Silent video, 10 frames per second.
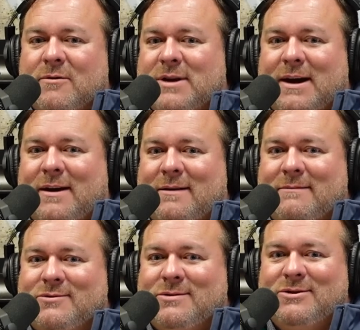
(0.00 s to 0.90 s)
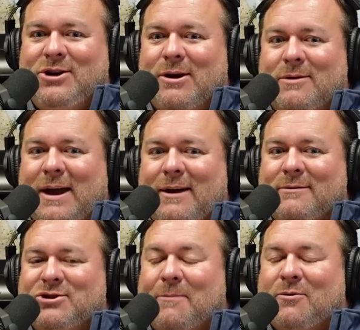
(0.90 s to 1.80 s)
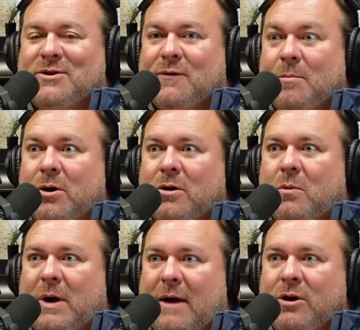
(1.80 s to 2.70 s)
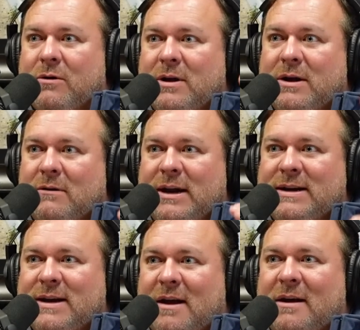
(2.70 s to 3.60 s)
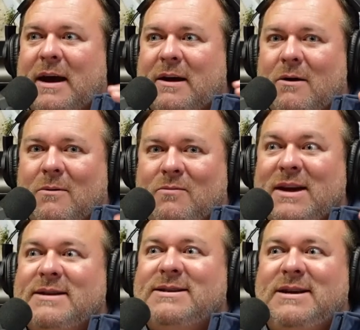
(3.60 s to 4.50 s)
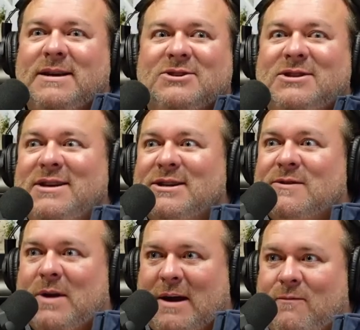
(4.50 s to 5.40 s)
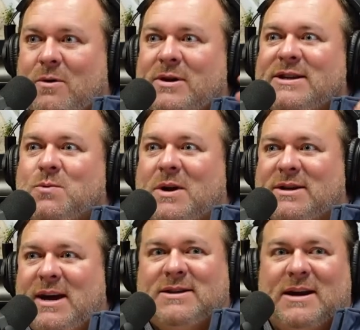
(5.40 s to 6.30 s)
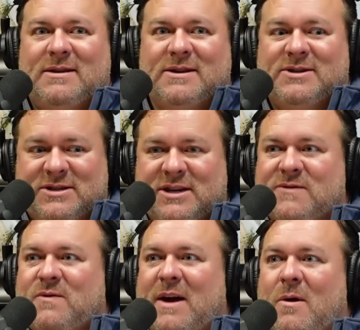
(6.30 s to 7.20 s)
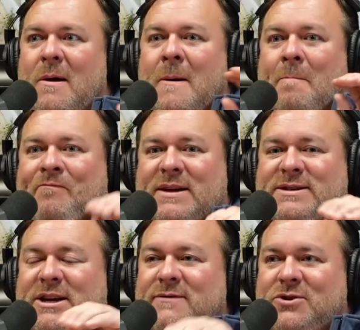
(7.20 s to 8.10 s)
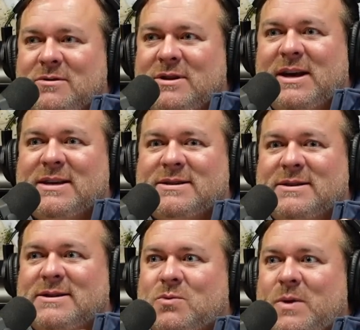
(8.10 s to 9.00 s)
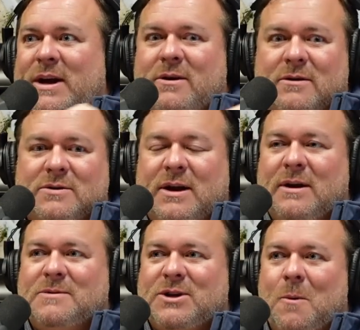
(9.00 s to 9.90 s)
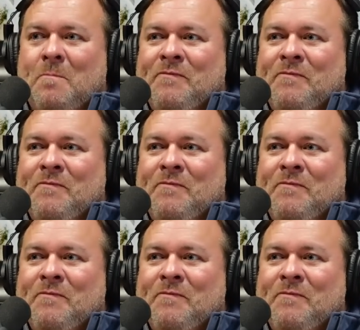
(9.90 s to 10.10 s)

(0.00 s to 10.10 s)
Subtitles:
like layer chapters of a book or whatever. You're literally telling like, oh, this is this flavor and this is what it tastes like. This is this flavor. This gives you this, the sweet and so